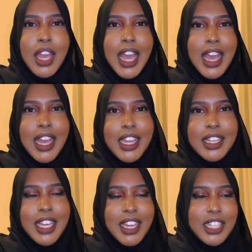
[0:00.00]
And
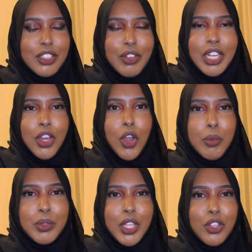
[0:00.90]
yeah, guys, I really
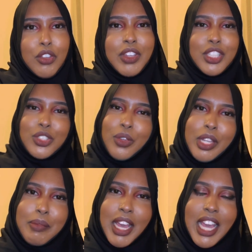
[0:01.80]
hope that you've
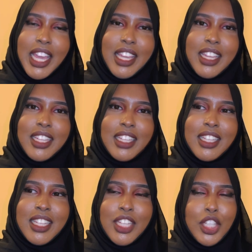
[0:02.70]
enjoyed my
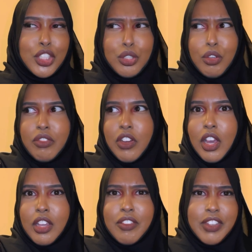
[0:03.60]
short
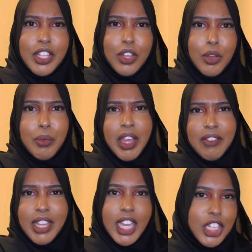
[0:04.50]
vlog video,
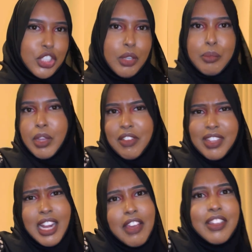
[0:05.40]
whatever, catch up. I
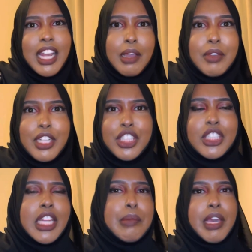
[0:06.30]
feel like I'm going to
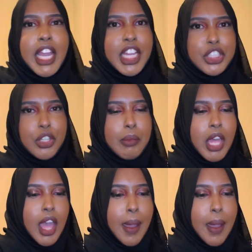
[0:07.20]
just name it a catch up.